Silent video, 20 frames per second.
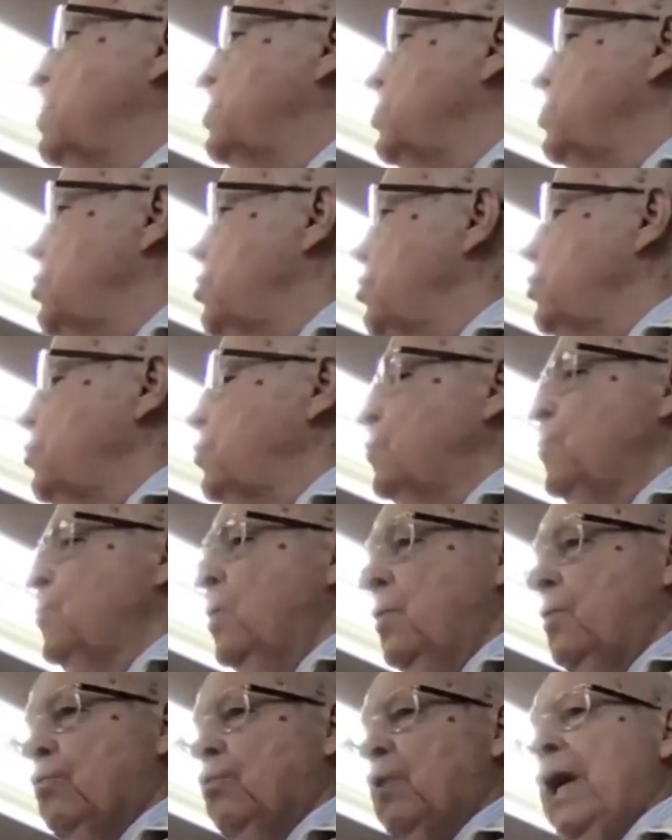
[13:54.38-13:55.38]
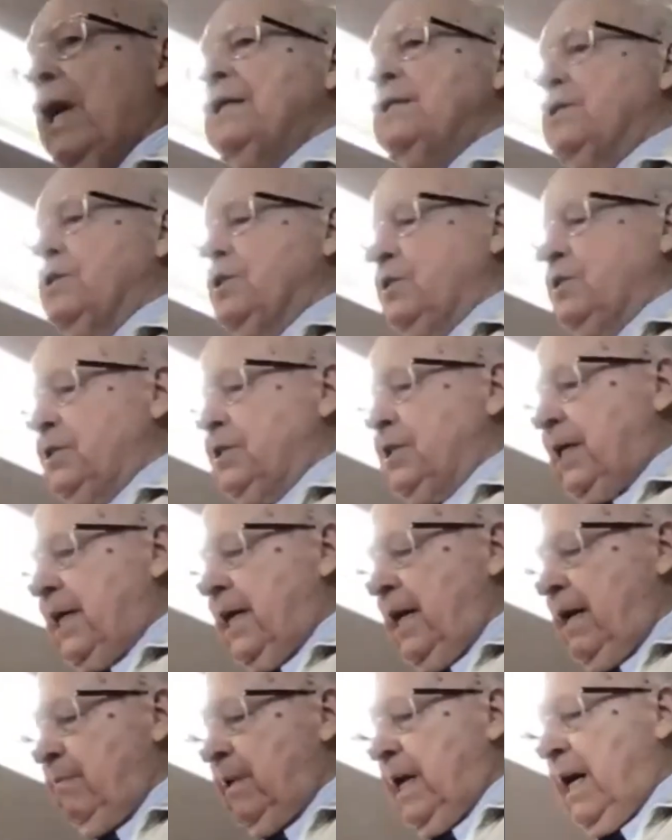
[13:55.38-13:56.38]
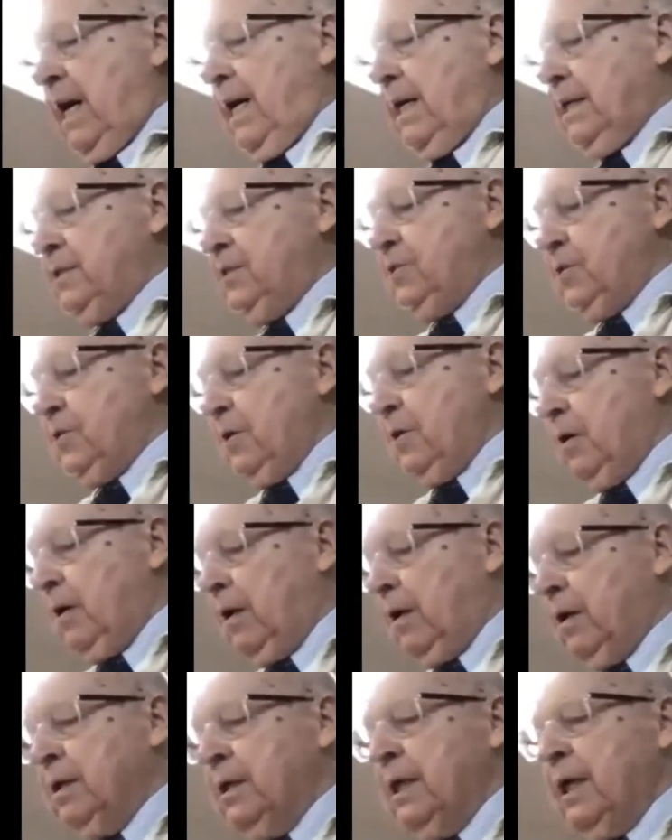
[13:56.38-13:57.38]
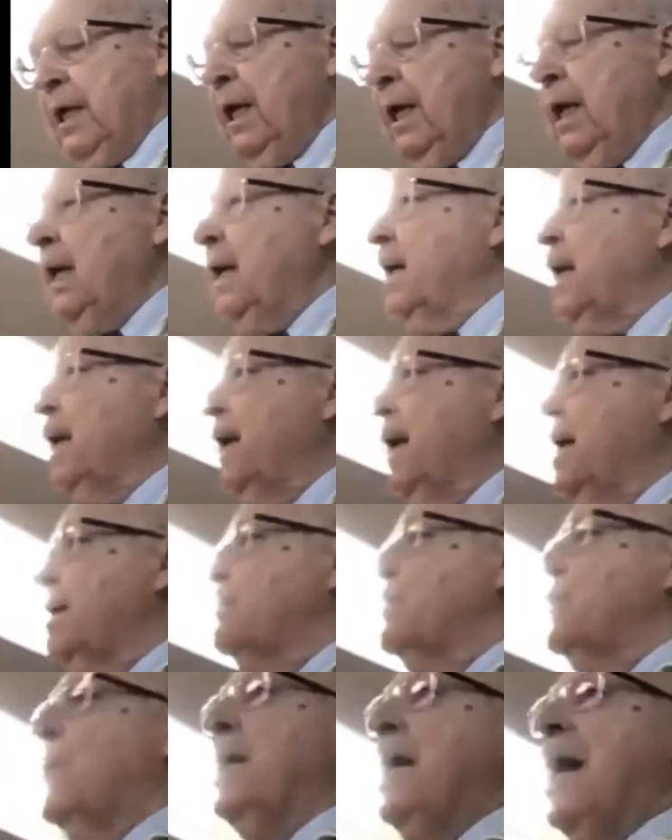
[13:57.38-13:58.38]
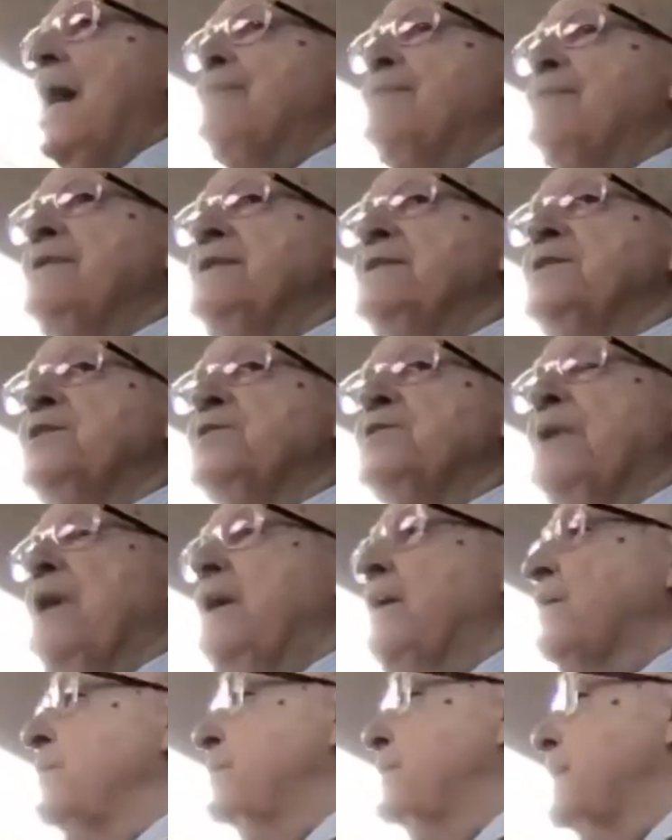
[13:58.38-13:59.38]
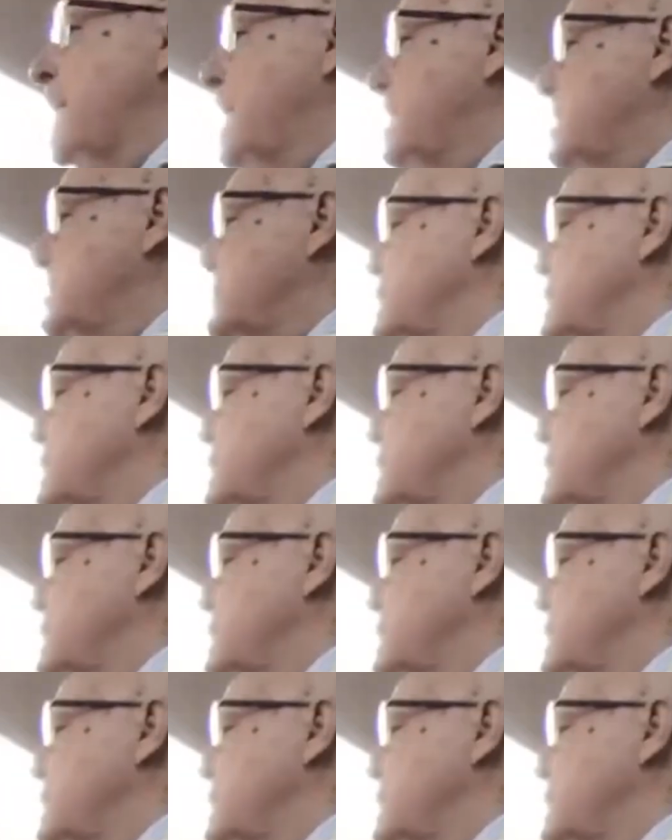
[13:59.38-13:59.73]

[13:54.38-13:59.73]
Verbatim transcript: do righteous, to keep God's law. And what happens as a